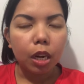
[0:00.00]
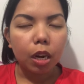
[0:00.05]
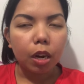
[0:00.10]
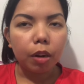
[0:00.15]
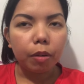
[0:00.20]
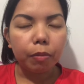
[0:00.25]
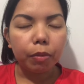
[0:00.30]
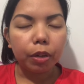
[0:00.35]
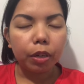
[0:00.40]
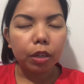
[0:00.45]

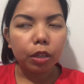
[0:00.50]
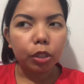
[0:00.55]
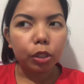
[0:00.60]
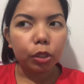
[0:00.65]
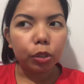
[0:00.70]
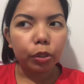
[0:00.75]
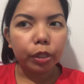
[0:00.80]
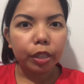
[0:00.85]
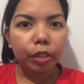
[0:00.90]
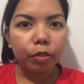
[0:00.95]

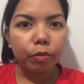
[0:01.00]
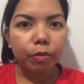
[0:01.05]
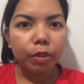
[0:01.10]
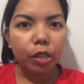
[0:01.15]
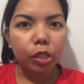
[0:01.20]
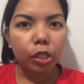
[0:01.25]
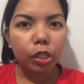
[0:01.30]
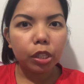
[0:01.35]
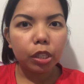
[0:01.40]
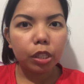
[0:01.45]
Regulatory
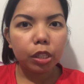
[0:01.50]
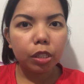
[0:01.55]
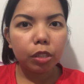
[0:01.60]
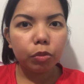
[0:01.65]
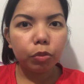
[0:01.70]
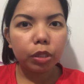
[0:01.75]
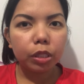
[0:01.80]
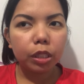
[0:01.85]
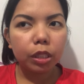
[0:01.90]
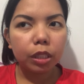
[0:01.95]

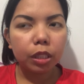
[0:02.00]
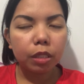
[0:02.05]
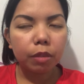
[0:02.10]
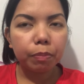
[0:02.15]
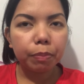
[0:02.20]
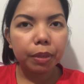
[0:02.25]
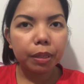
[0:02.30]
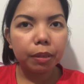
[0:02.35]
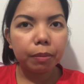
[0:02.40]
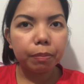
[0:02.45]
Commission, which is in the
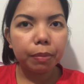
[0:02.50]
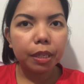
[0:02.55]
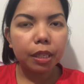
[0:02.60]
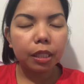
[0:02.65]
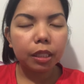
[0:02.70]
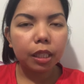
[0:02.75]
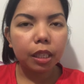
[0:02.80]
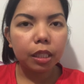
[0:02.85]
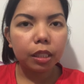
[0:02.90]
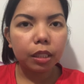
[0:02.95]

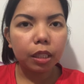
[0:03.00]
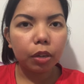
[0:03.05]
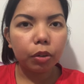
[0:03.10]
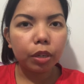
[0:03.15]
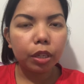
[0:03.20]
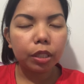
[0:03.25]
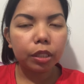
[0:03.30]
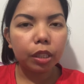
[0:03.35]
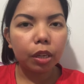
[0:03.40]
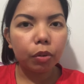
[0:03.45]
Philippines, and
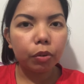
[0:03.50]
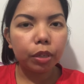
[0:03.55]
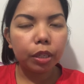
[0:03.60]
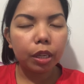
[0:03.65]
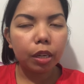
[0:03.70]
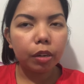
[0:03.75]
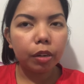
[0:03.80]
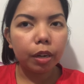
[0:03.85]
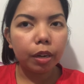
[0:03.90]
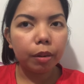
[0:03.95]
in
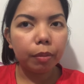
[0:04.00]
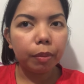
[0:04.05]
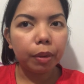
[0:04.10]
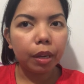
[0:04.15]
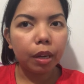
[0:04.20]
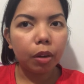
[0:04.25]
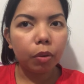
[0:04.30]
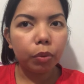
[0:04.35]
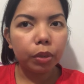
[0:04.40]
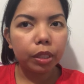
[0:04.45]
Saudi
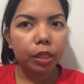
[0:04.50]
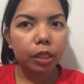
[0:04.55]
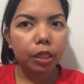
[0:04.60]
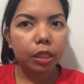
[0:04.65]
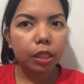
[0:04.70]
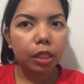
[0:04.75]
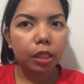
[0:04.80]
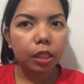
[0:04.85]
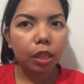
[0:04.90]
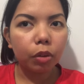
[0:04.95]
Arabia, which
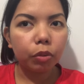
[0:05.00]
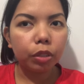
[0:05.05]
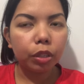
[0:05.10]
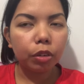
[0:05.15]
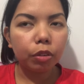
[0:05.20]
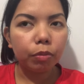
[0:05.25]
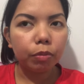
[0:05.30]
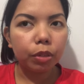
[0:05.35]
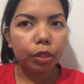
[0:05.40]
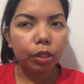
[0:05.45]
is the Saudi
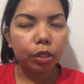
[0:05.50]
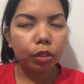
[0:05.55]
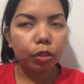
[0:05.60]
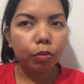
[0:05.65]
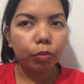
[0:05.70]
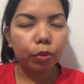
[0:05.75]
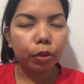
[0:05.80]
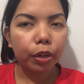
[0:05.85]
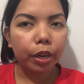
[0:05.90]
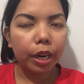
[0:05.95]
Commission
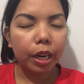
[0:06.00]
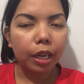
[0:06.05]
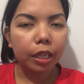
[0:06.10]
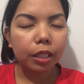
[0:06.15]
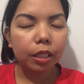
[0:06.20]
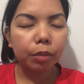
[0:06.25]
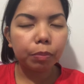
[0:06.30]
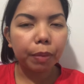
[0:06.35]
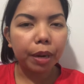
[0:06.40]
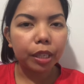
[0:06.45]
for
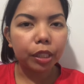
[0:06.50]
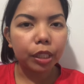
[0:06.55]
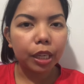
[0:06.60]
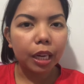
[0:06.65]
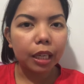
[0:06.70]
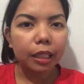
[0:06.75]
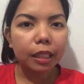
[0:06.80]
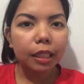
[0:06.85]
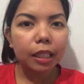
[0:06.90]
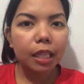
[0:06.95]
Health
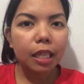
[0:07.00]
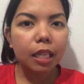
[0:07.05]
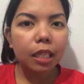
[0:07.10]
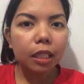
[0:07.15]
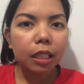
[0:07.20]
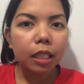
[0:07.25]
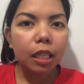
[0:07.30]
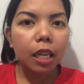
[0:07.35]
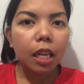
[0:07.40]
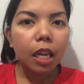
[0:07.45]

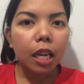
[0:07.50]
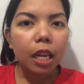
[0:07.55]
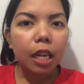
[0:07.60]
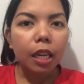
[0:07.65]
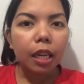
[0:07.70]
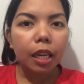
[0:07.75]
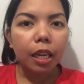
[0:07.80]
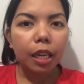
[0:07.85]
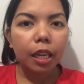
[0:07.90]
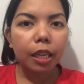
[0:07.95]
Specialties,
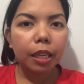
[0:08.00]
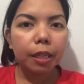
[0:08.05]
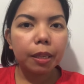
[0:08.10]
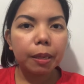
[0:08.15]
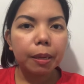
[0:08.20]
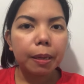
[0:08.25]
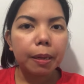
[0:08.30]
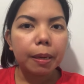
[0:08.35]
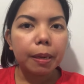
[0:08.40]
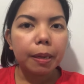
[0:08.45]
and